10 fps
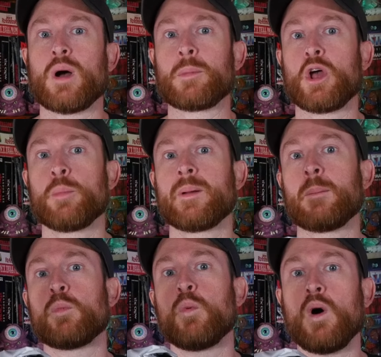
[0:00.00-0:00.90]
gonna open up
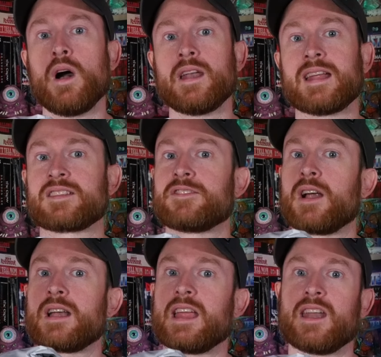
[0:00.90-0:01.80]
one at the
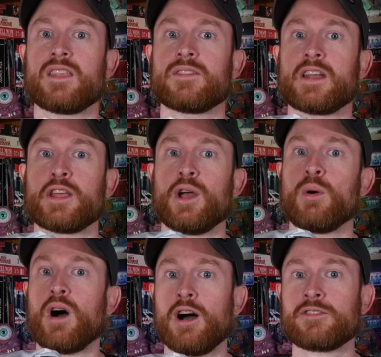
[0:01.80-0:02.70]
very end of the video
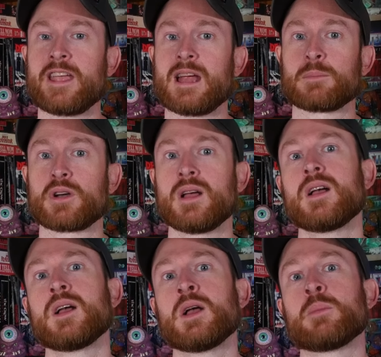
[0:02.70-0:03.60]
off camera,
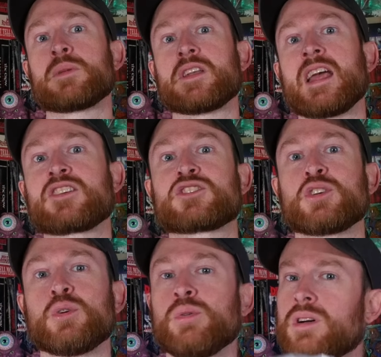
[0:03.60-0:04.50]
but the next
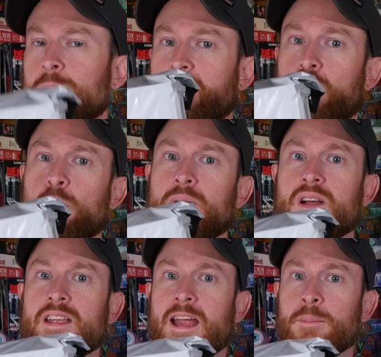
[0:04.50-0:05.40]
2 I'm gonna open on
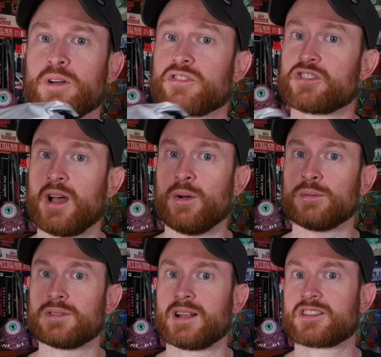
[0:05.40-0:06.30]
camera. So
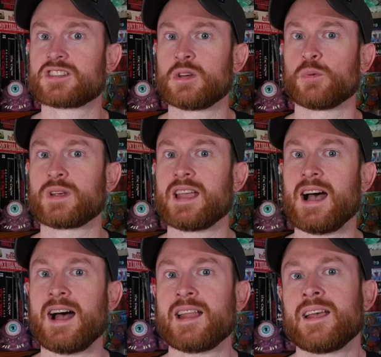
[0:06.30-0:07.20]
let's see what we
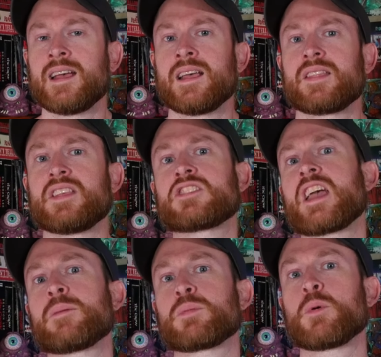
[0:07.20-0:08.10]
got. These
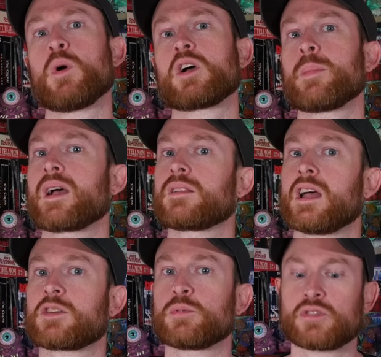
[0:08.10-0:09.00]
came from the Welcome Back
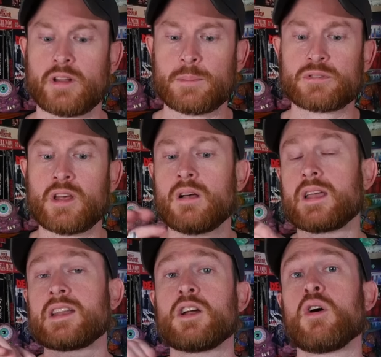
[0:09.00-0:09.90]
Collectibles claim sale,
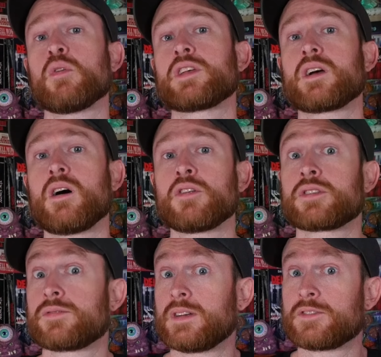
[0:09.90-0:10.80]
and it only
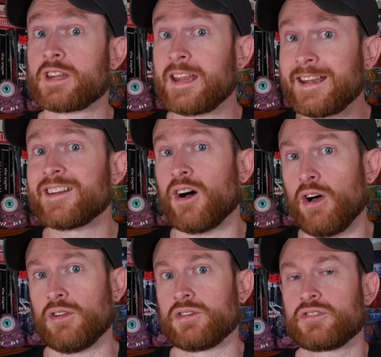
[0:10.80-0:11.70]
costs
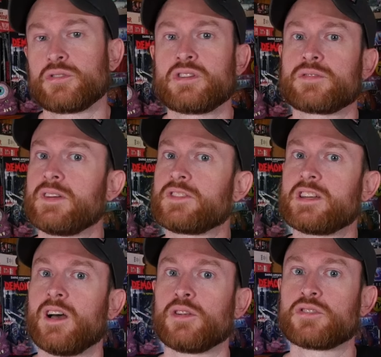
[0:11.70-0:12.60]
$15. So these are
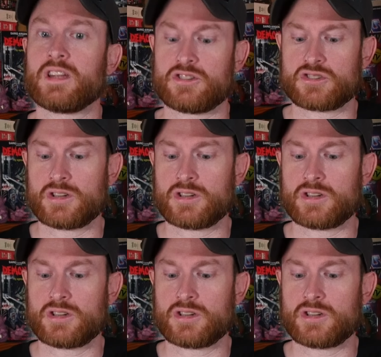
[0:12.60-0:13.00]
$15 each.